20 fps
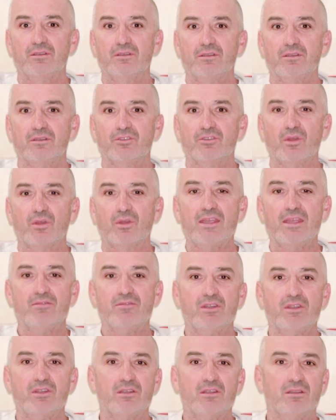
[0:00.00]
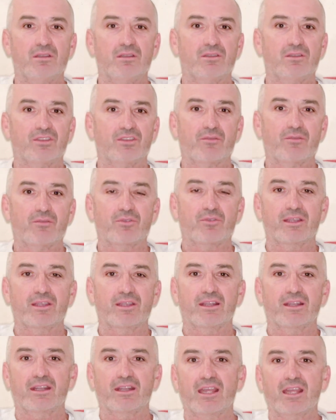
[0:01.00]
So even in suffering
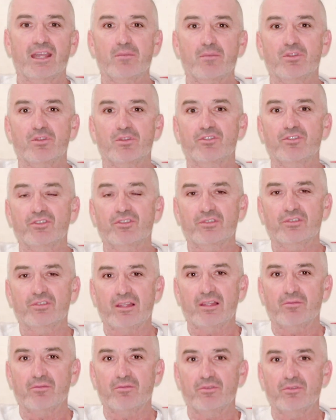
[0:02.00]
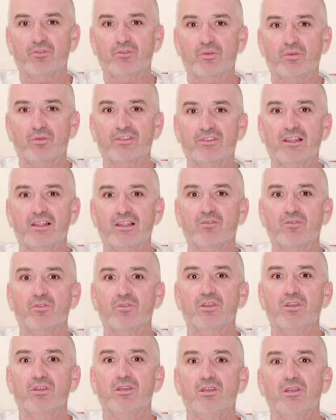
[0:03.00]
and unhappiness, there's love. There's always love.
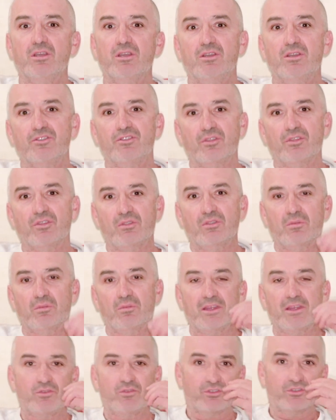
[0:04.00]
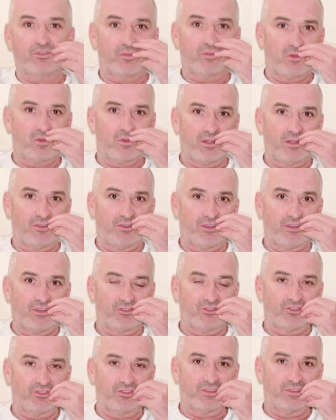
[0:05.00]
So the matrix of the mind is us
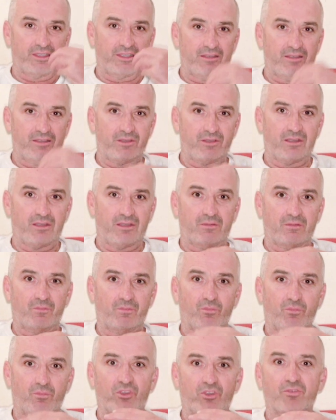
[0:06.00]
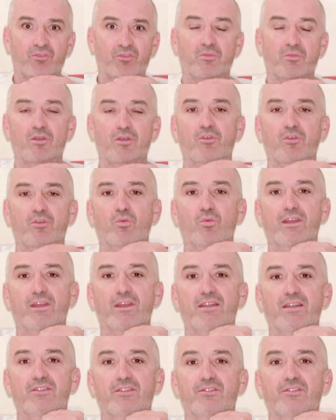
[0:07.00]
just leaving present moment
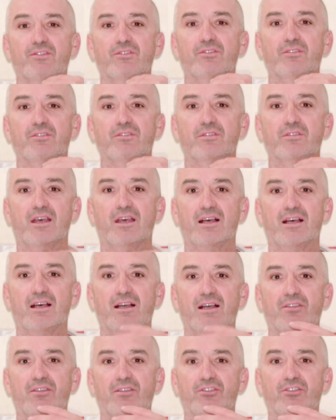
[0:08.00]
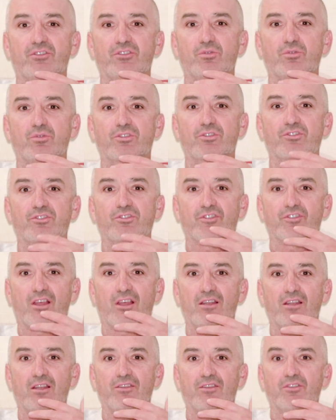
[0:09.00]
awareness, the heart, the stillness,
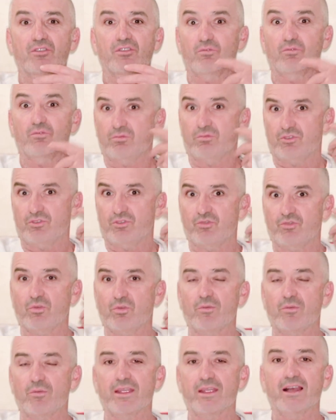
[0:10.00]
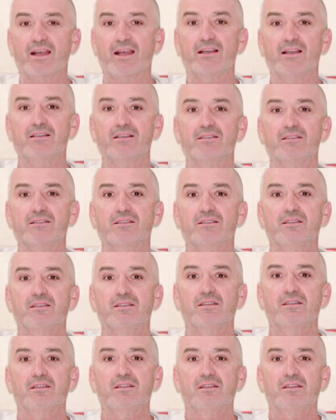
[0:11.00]
silence, of which is what we are,
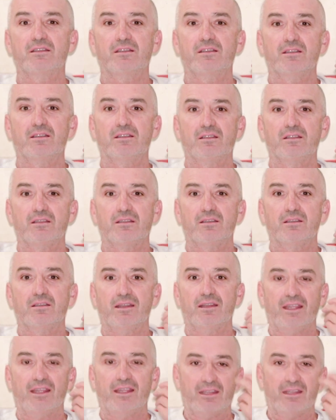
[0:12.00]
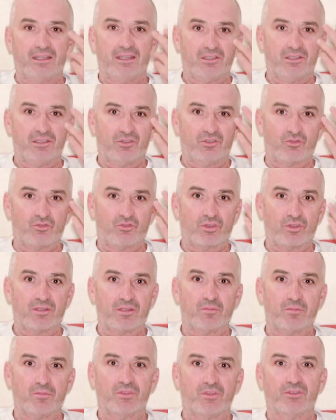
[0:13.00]
and heading into
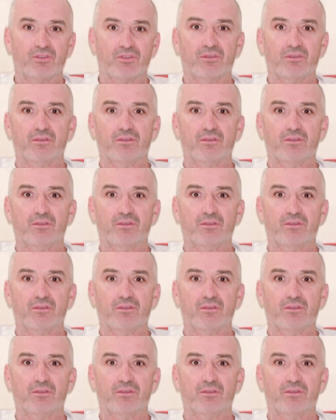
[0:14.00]
dreams.